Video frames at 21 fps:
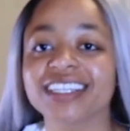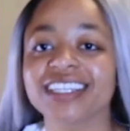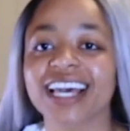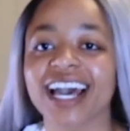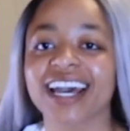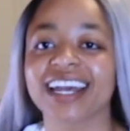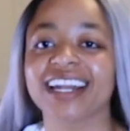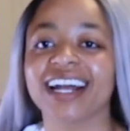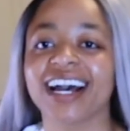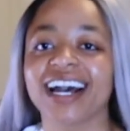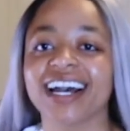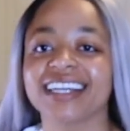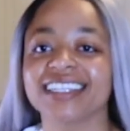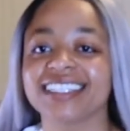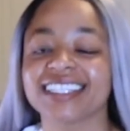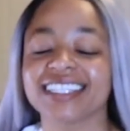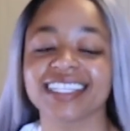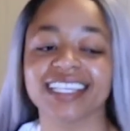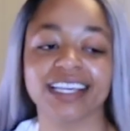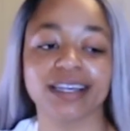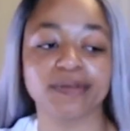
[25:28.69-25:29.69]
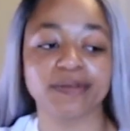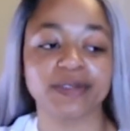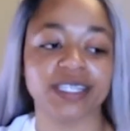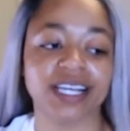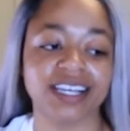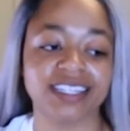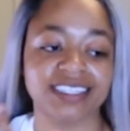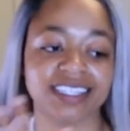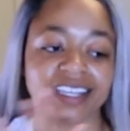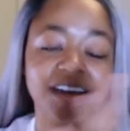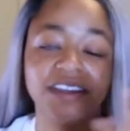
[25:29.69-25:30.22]
that I skipped
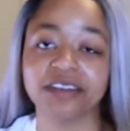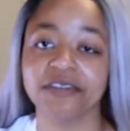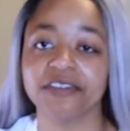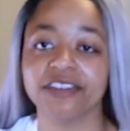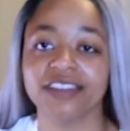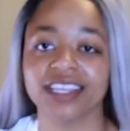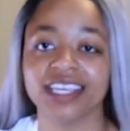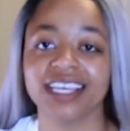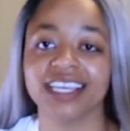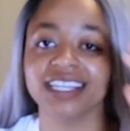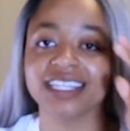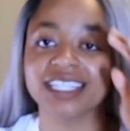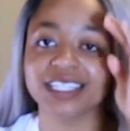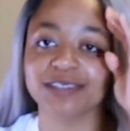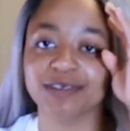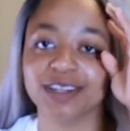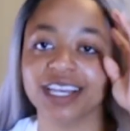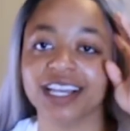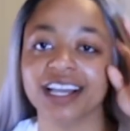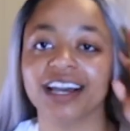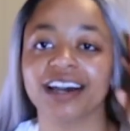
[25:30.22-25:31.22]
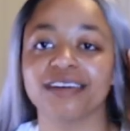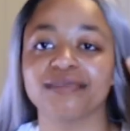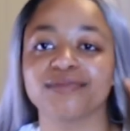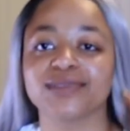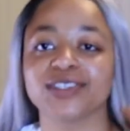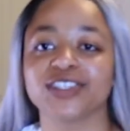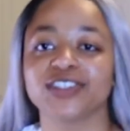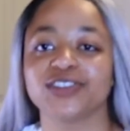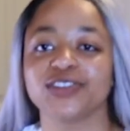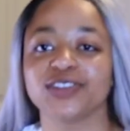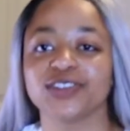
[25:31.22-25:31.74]
a ton of things when it
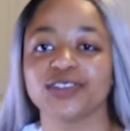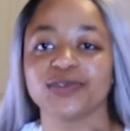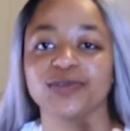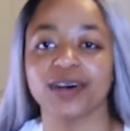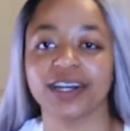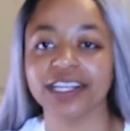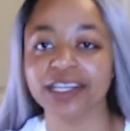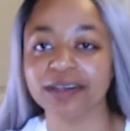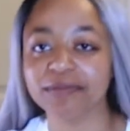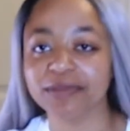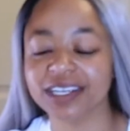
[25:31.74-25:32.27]
comes to wedding